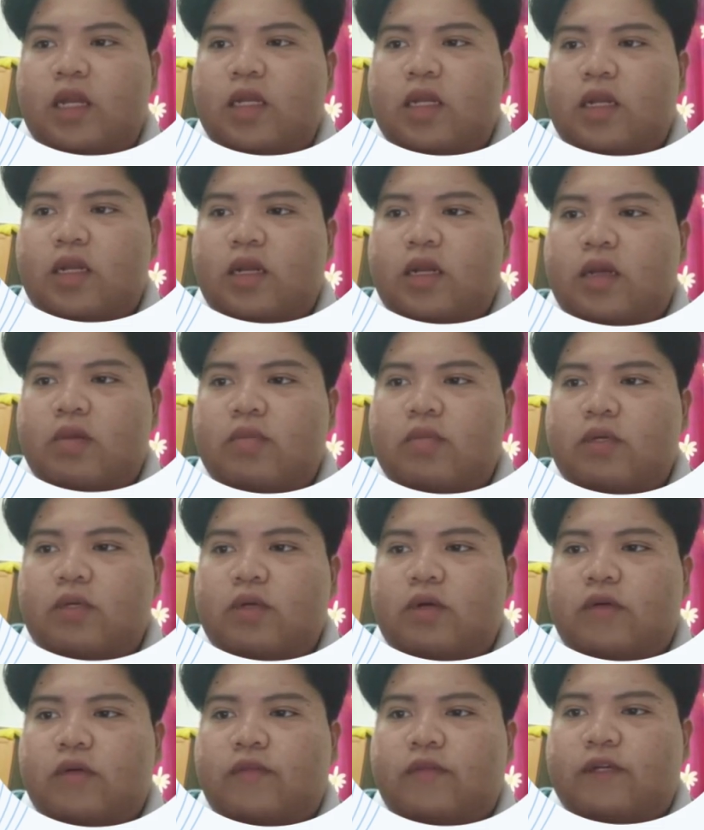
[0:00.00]
the number
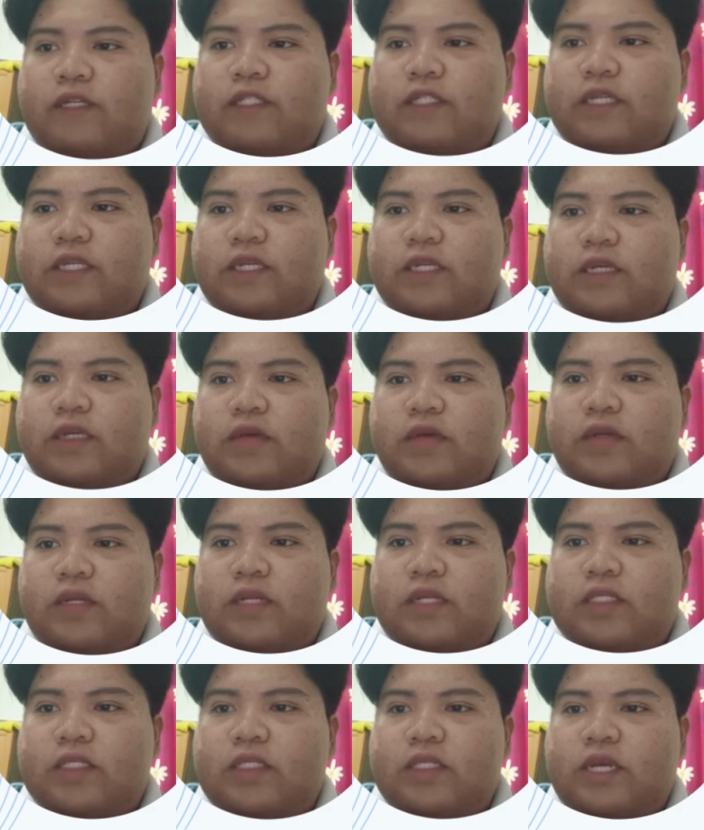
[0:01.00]
of functional
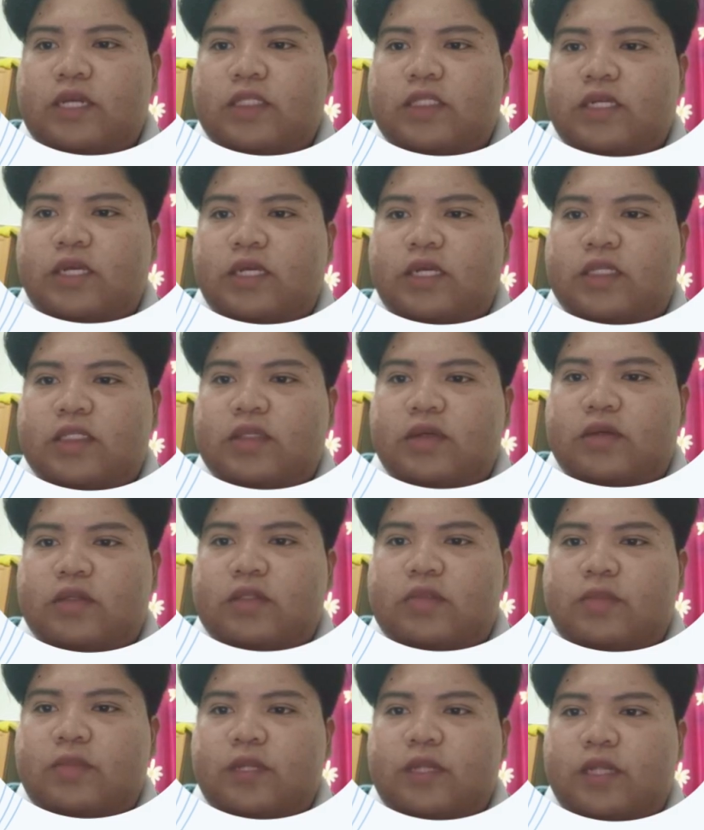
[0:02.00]
units such as
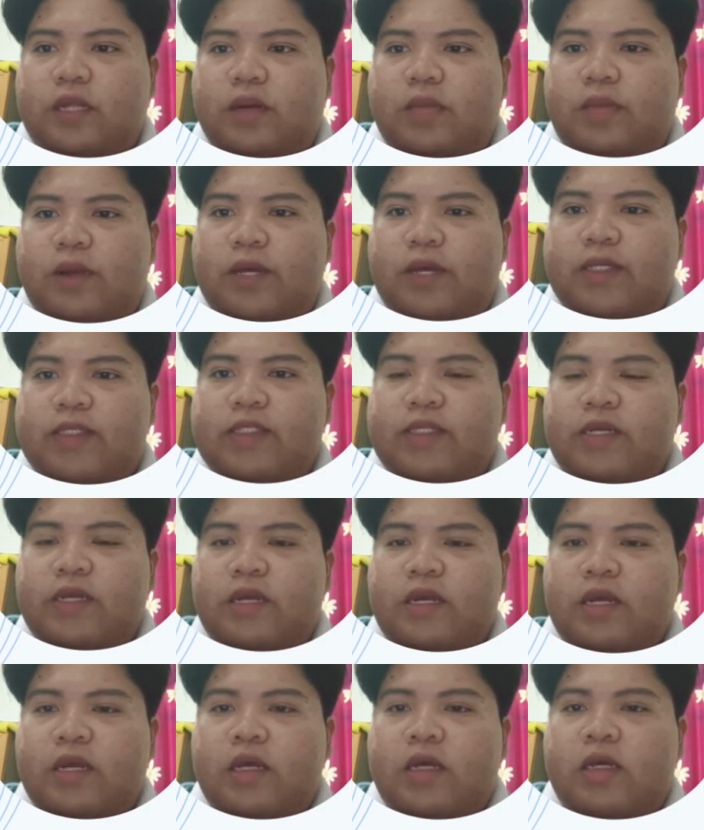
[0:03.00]
hospital beds,
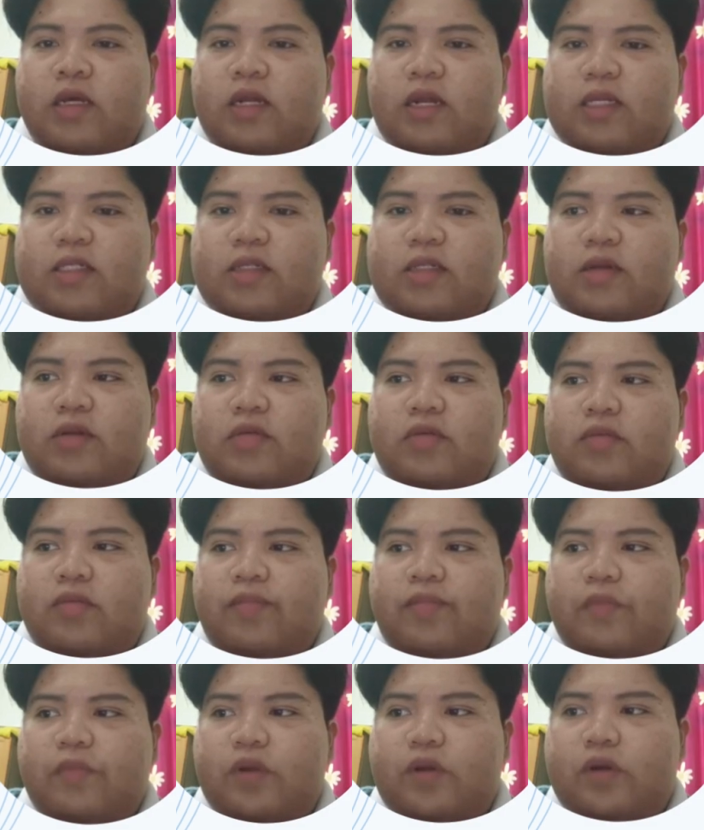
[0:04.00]

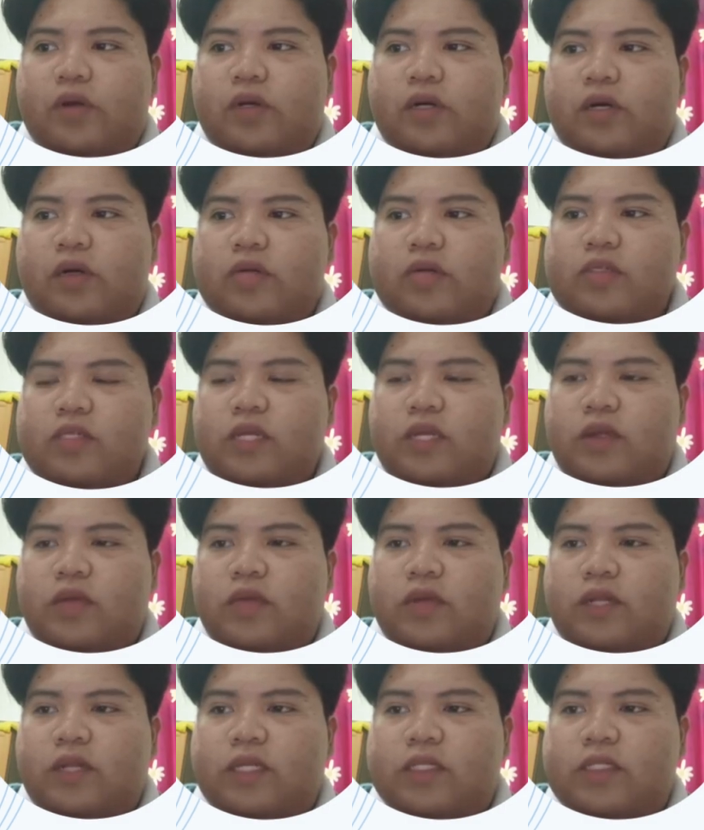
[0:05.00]
classroom, or housing
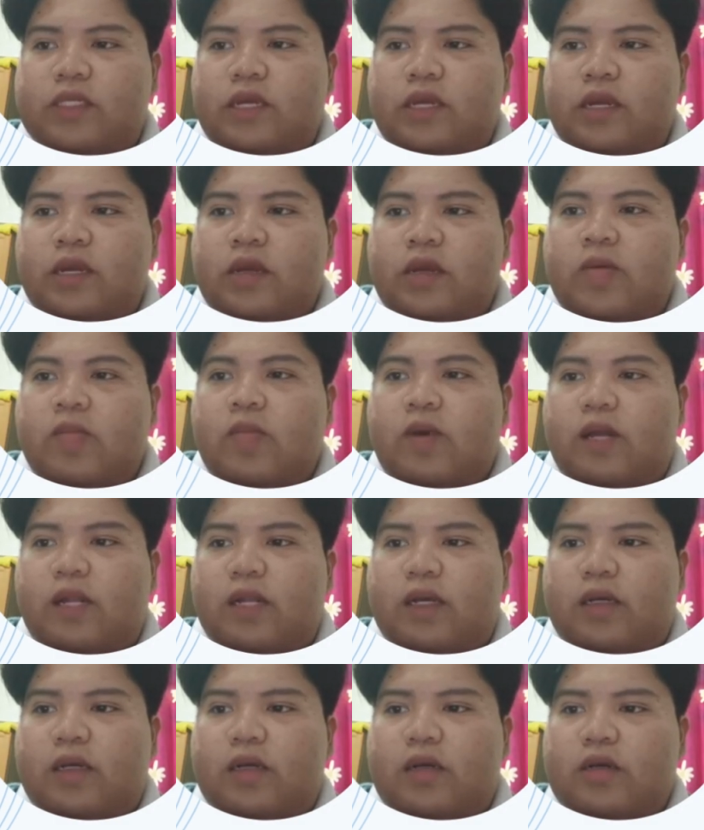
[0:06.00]
units by
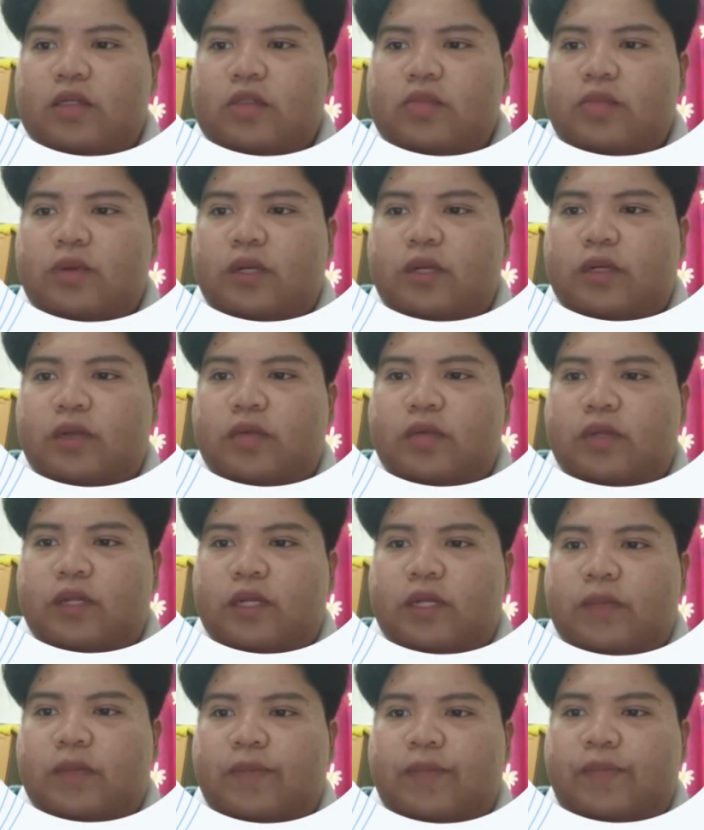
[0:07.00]
the cost per
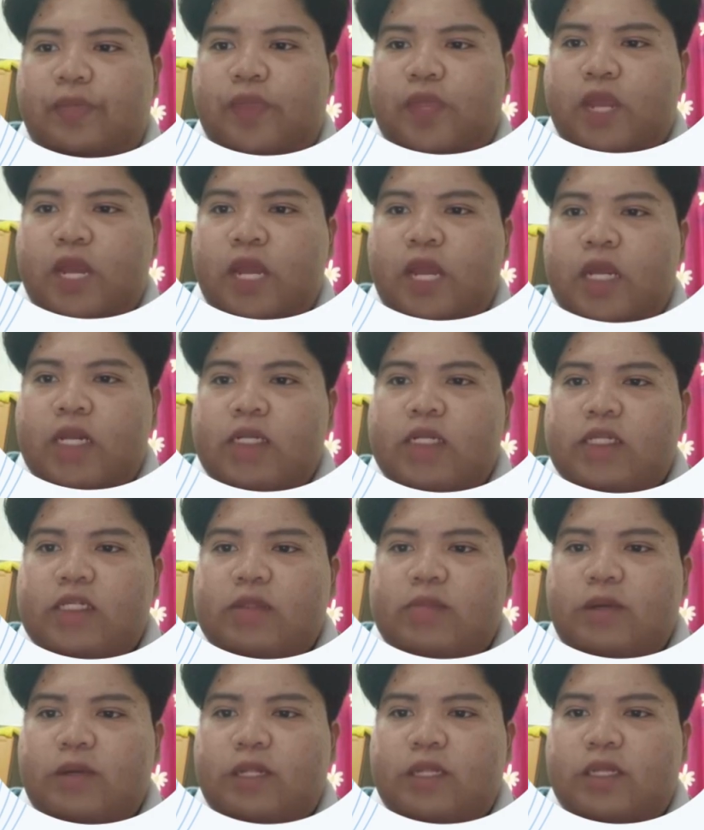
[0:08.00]
unit.
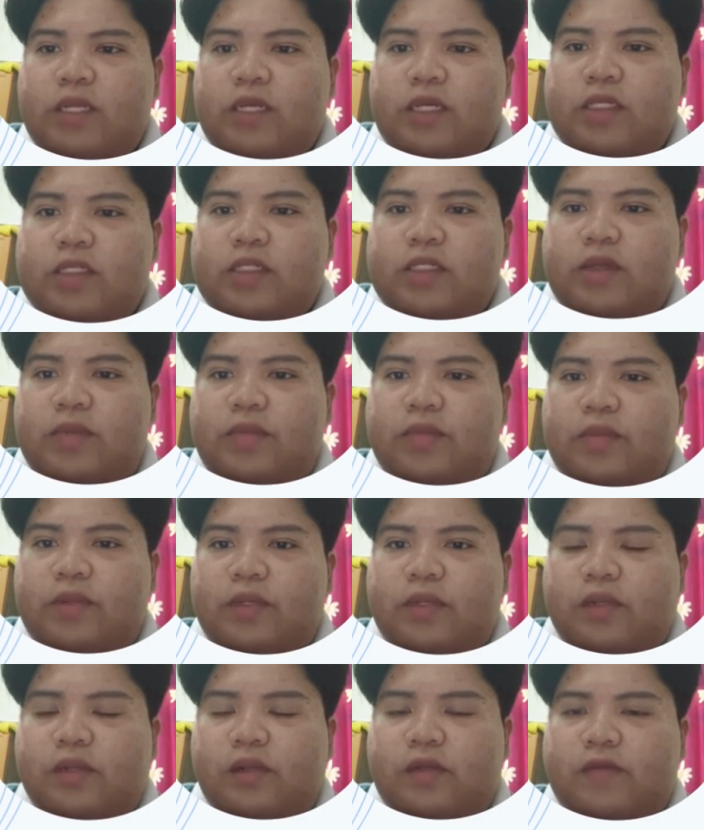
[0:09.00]
This method is
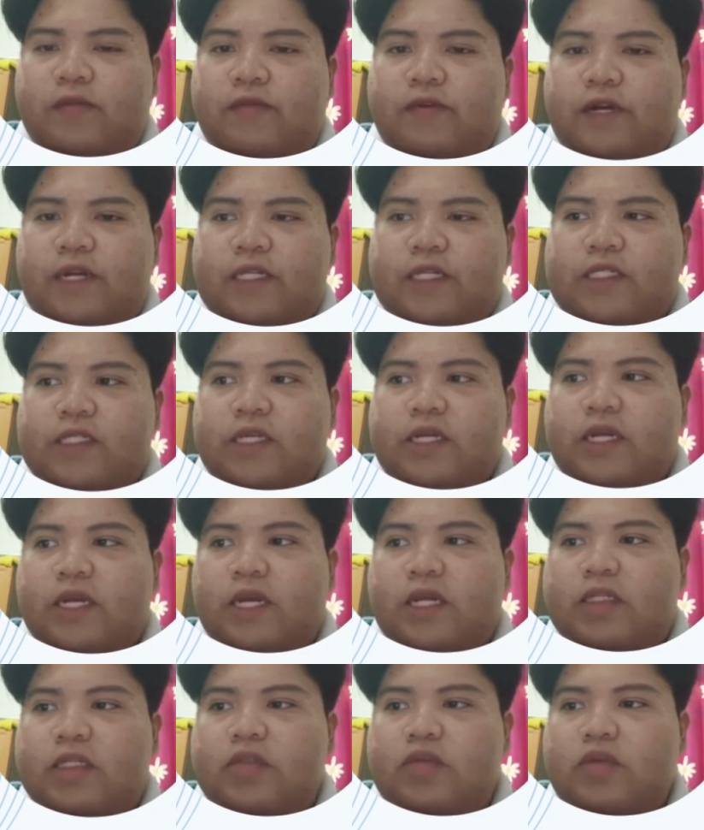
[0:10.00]
simple, fast,
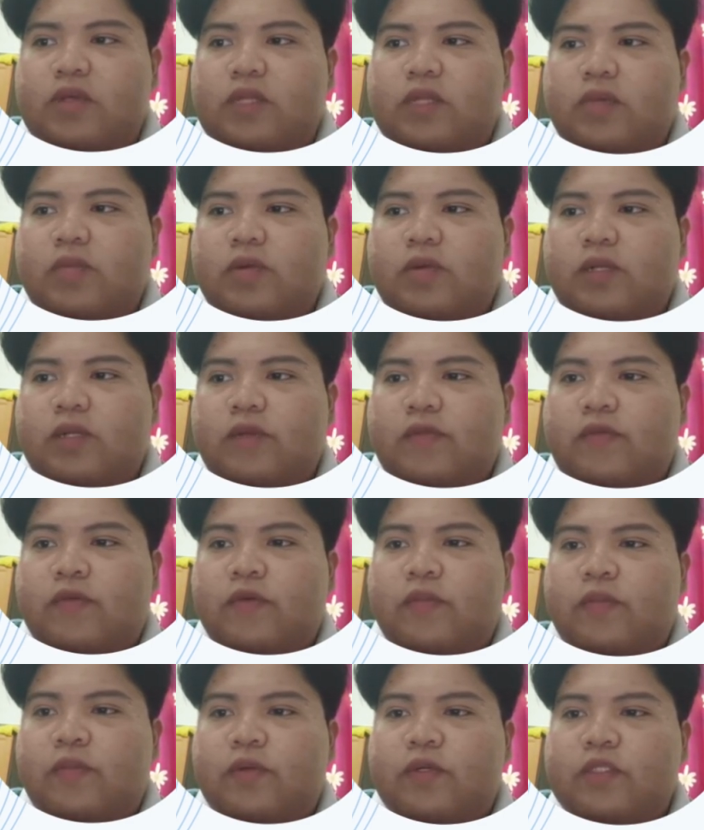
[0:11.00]
and suitable
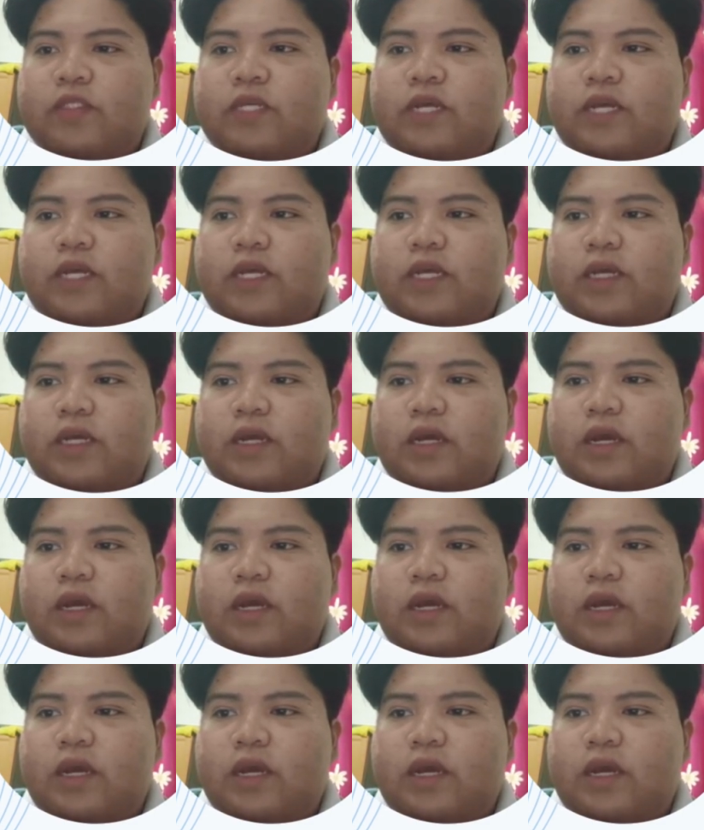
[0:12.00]
for projects